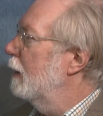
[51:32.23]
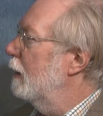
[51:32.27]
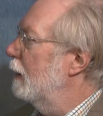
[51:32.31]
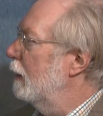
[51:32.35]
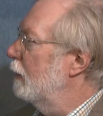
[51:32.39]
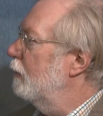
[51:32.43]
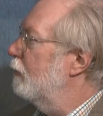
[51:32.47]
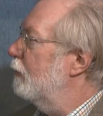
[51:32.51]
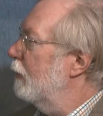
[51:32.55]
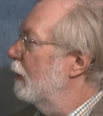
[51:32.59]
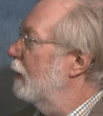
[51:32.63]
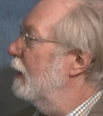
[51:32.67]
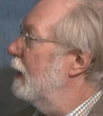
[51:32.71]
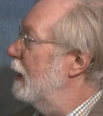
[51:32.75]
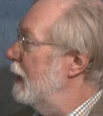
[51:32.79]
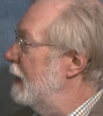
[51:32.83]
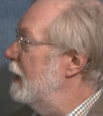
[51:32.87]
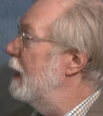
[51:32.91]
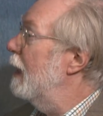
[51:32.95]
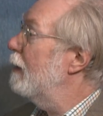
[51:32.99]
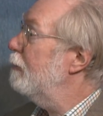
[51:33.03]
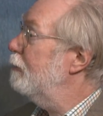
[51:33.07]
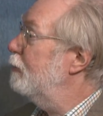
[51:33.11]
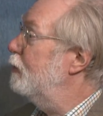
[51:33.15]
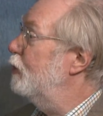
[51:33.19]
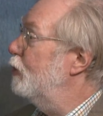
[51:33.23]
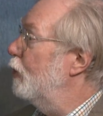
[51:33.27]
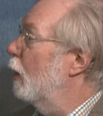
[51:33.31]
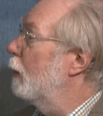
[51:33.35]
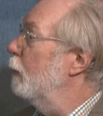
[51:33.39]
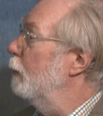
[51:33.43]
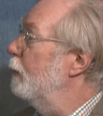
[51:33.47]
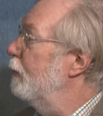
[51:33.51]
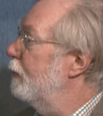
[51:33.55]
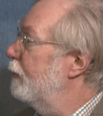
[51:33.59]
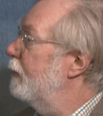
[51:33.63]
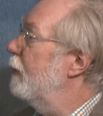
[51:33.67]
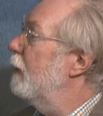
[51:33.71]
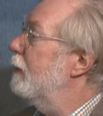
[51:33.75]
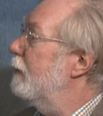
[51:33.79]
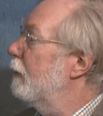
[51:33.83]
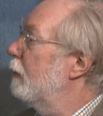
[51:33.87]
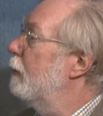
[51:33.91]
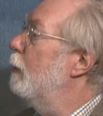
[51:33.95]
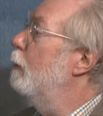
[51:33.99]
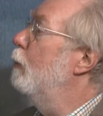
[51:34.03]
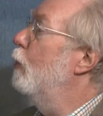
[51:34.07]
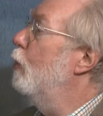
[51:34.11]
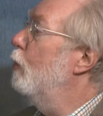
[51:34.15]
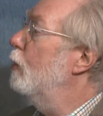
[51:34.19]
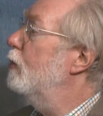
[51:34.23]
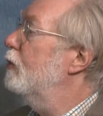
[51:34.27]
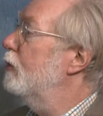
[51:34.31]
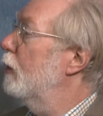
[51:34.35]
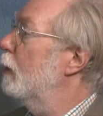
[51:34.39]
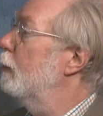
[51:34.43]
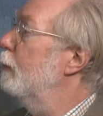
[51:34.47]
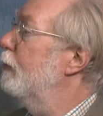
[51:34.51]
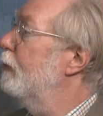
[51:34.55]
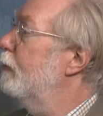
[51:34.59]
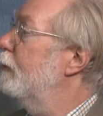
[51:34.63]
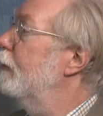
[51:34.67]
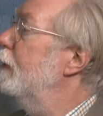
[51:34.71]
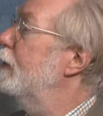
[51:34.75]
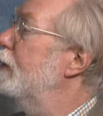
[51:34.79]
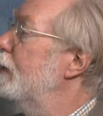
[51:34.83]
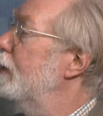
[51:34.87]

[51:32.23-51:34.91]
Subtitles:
is enough jobs that there are more jobs for